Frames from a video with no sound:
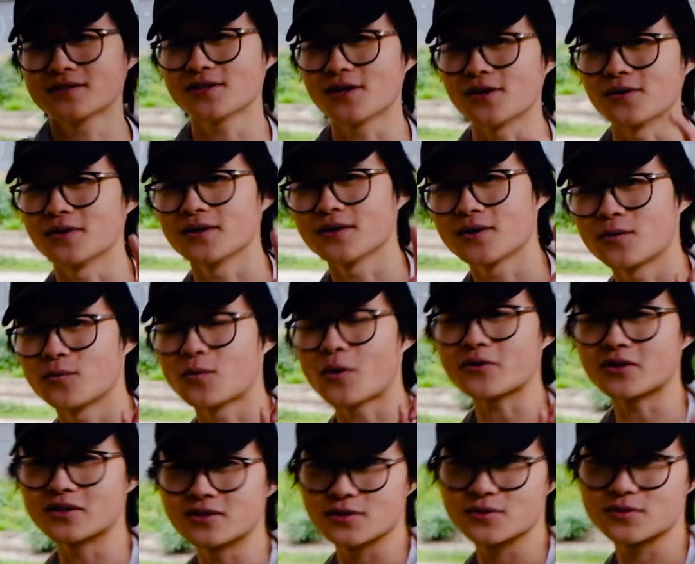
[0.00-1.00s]
So
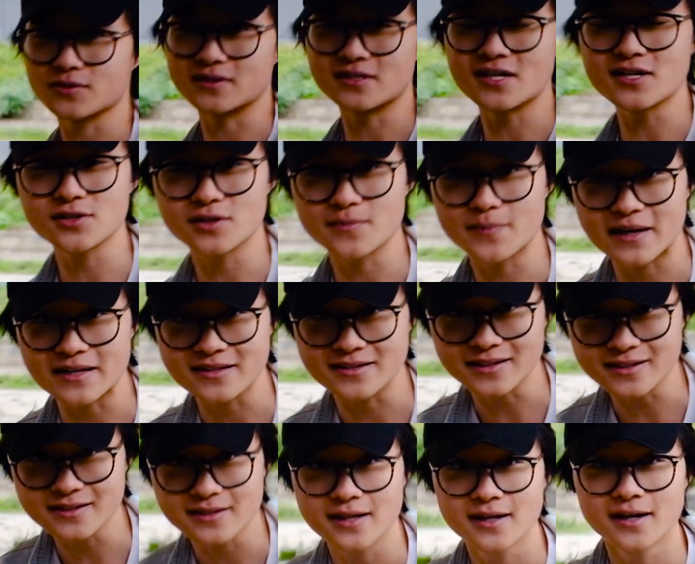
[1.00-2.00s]
what we're going to do is we're going to teach you the
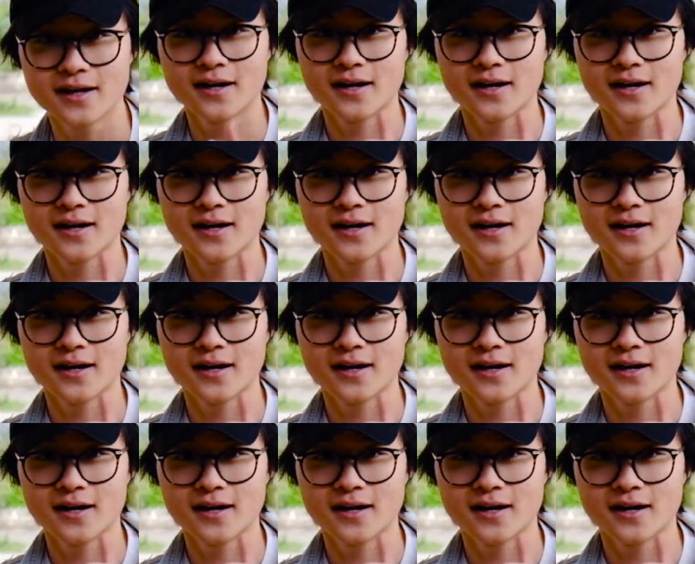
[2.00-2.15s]
basics